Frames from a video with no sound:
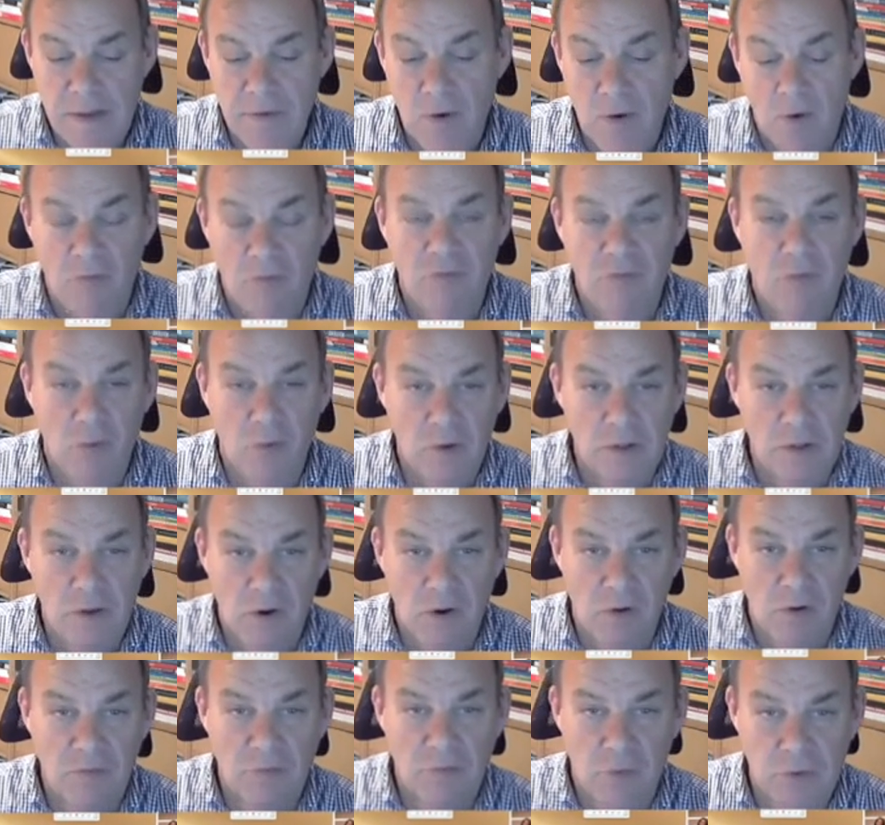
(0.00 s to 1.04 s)
not falling
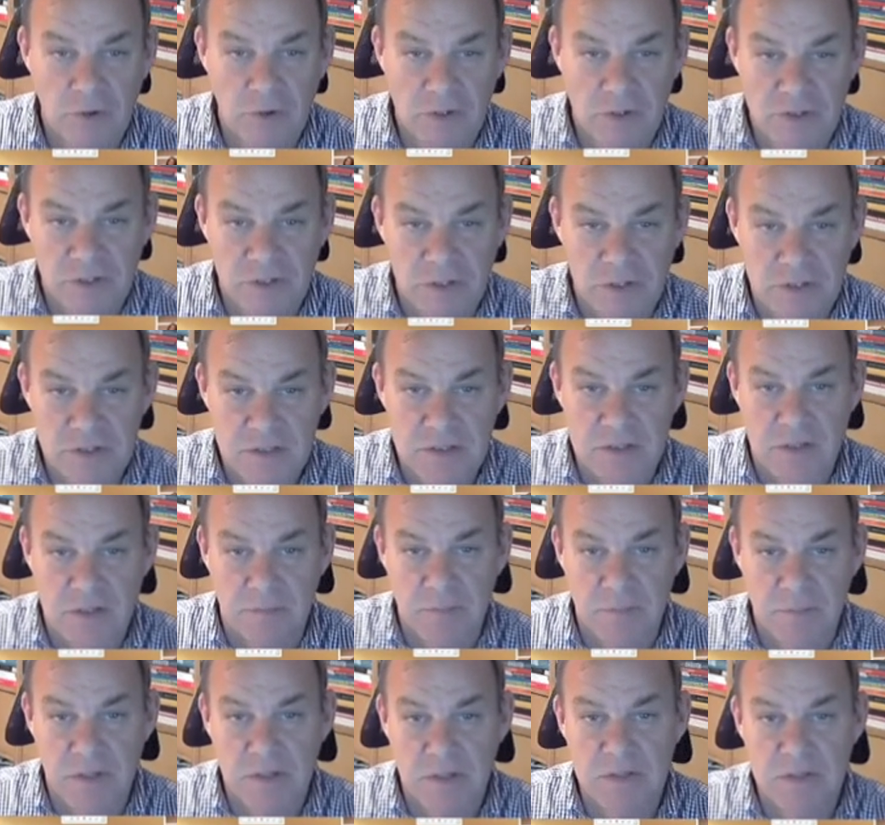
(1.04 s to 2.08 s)
off or crashing into
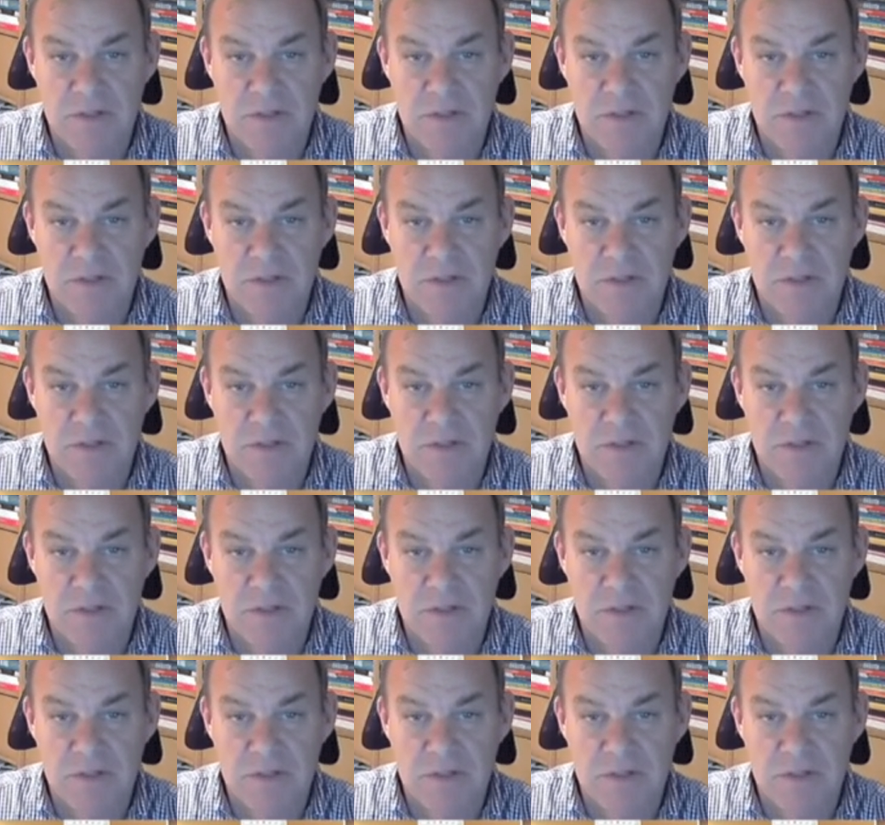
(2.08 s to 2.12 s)
something,